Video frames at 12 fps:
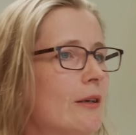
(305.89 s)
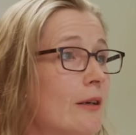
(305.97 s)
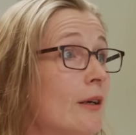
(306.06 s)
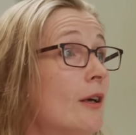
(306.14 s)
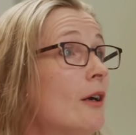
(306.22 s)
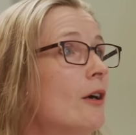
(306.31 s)
in
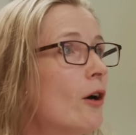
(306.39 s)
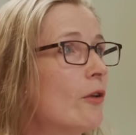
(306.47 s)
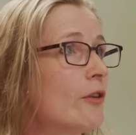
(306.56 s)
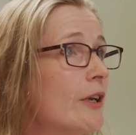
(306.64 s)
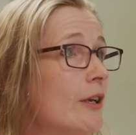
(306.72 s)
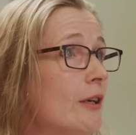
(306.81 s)
a
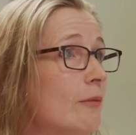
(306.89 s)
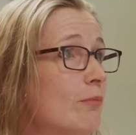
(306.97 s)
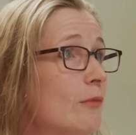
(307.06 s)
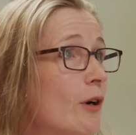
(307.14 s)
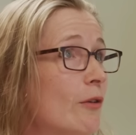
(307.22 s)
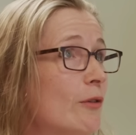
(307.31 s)
on the
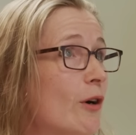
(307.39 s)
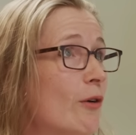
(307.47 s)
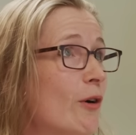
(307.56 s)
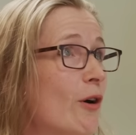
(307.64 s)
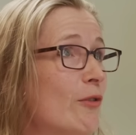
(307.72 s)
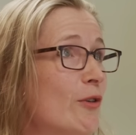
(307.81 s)
on,
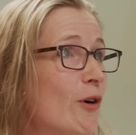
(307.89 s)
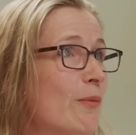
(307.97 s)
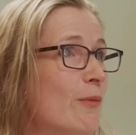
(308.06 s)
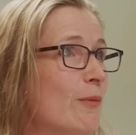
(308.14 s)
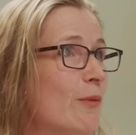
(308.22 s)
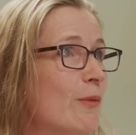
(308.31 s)
on
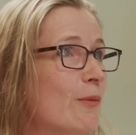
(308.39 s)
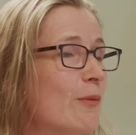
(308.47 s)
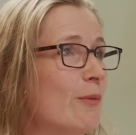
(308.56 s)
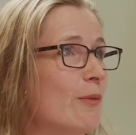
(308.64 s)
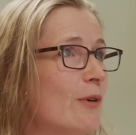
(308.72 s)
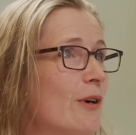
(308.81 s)

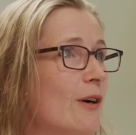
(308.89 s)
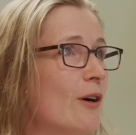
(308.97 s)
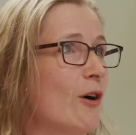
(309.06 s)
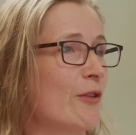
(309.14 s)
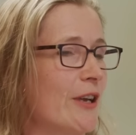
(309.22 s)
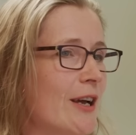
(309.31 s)

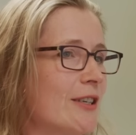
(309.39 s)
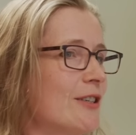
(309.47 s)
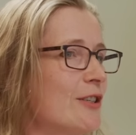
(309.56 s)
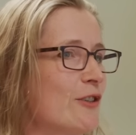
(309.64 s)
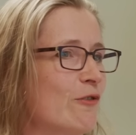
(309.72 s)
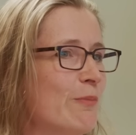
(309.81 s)
on the
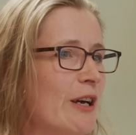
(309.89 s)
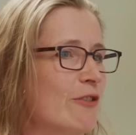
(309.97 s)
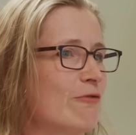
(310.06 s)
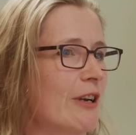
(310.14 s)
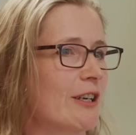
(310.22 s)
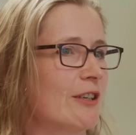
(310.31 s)
axis of
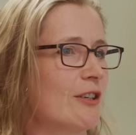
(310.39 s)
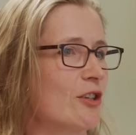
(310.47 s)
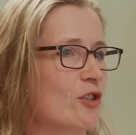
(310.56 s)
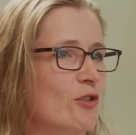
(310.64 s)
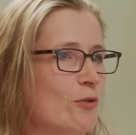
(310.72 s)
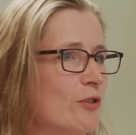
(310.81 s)
pattern
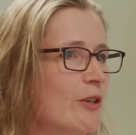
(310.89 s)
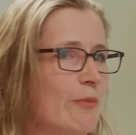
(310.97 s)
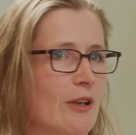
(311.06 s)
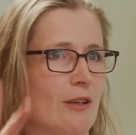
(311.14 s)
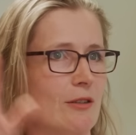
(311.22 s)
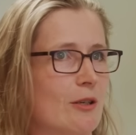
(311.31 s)
recognition or
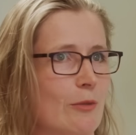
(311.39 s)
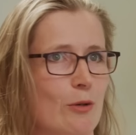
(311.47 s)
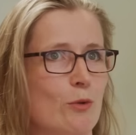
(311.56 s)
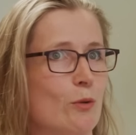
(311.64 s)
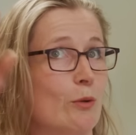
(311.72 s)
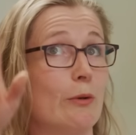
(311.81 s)
something, something
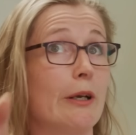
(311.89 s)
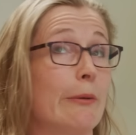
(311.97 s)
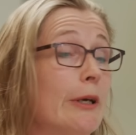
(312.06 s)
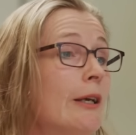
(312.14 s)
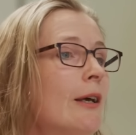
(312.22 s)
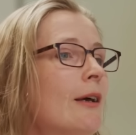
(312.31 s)
woo woo.
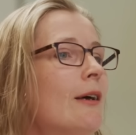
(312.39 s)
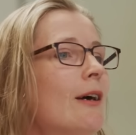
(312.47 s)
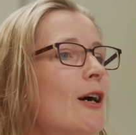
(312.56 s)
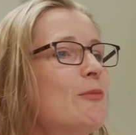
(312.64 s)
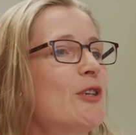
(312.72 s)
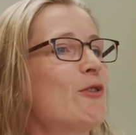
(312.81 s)
Anyway,
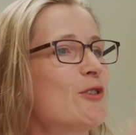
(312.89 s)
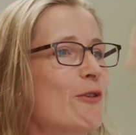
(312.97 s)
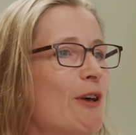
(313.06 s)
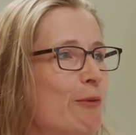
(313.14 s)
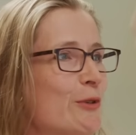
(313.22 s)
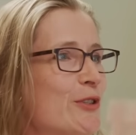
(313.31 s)
um, so so
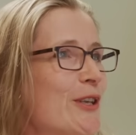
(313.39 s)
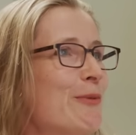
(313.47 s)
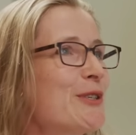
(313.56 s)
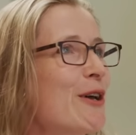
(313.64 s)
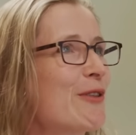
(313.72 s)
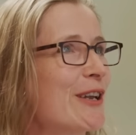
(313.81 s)
that was that
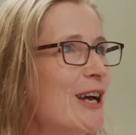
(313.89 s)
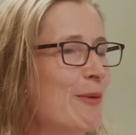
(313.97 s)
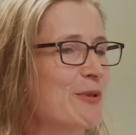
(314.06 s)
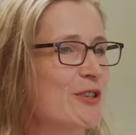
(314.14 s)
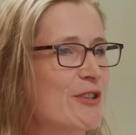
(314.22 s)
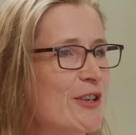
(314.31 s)
was how that
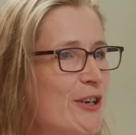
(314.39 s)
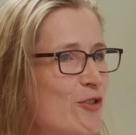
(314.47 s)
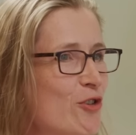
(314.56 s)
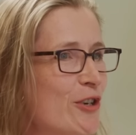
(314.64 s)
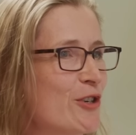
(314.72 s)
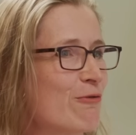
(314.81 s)
happened. And then I
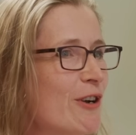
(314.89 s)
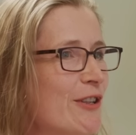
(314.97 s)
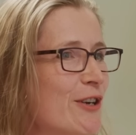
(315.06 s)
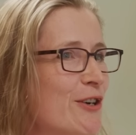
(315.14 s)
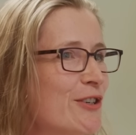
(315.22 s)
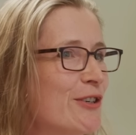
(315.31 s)
tried to write
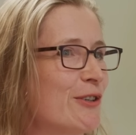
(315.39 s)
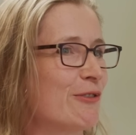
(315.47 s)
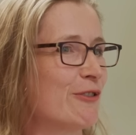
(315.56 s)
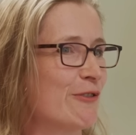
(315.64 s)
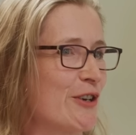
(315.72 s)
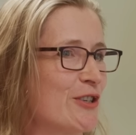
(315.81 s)
the article
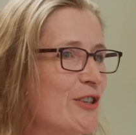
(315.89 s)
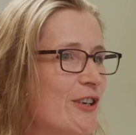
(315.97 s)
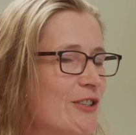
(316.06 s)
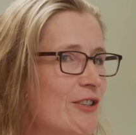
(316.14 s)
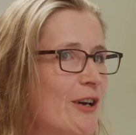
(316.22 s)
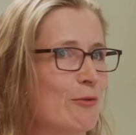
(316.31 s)
for First
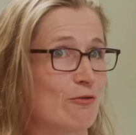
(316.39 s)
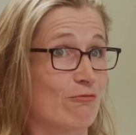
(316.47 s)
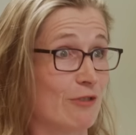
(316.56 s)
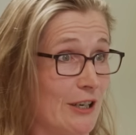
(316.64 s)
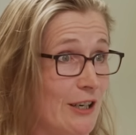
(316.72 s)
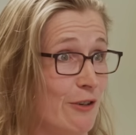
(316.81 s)
Things, and that was
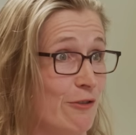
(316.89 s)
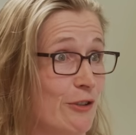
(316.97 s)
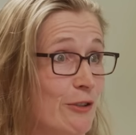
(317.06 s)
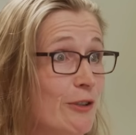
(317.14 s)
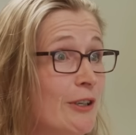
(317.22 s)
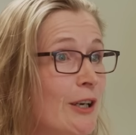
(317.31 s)
really
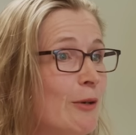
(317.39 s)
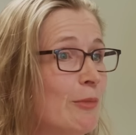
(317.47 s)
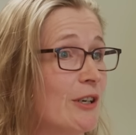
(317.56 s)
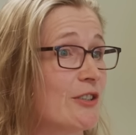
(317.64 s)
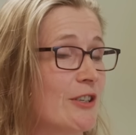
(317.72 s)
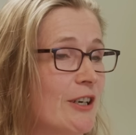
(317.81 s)
difficult
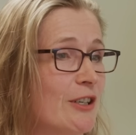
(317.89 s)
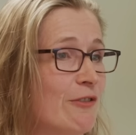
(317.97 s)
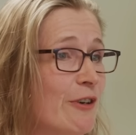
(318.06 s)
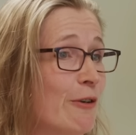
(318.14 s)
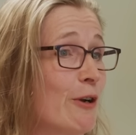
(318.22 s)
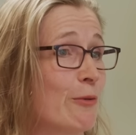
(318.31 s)
because then I had to
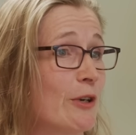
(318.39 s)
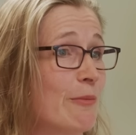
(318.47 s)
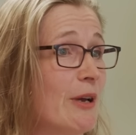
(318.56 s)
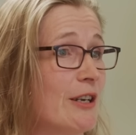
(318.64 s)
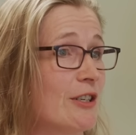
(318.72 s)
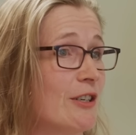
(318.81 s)
figure out what I
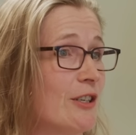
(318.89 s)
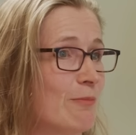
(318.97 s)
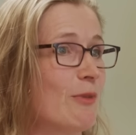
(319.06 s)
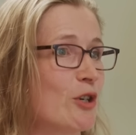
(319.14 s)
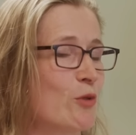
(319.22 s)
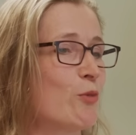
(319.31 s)
meant. And it's
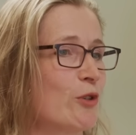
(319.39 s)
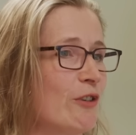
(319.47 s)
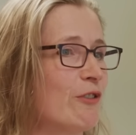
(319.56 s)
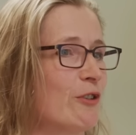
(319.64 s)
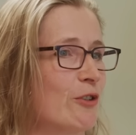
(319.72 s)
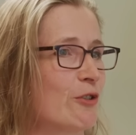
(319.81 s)
much more
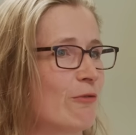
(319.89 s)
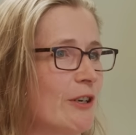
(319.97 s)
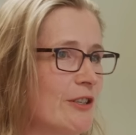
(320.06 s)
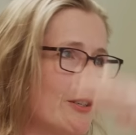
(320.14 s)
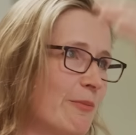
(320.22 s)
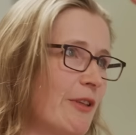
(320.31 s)
difficult to
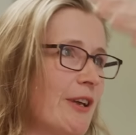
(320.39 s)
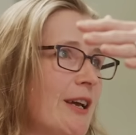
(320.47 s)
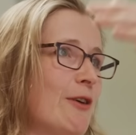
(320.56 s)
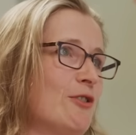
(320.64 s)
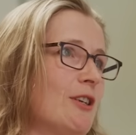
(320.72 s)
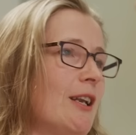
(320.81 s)
write something
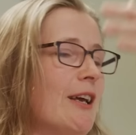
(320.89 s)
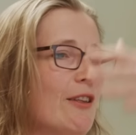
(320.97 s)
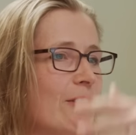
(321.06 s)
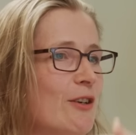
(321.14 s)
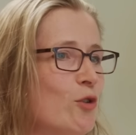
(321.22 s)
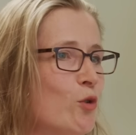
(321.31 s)
out at
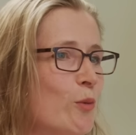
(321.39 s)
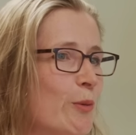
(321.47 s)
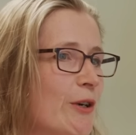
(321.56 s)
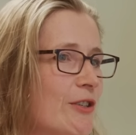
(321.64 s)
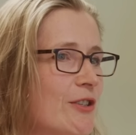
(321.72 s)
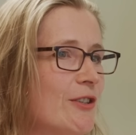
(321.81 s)
length in normal
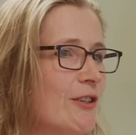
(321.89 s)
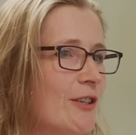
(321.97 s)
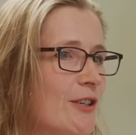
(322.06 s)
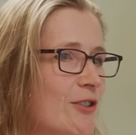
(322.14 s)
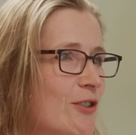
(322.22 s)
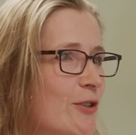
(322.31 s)
person than
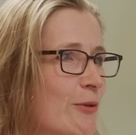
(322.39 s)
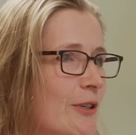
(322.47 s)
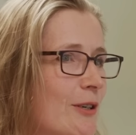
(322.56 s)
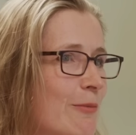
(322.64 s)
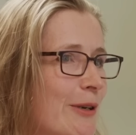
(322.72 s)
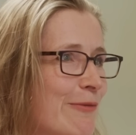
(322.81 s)
it is to do
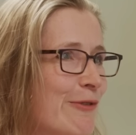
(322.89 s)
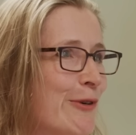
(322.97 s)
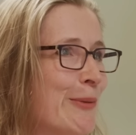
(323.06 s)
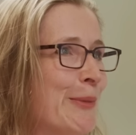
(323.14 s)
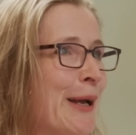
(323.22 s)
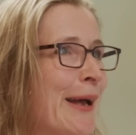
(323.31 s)
it in meme
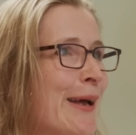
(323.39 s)
form.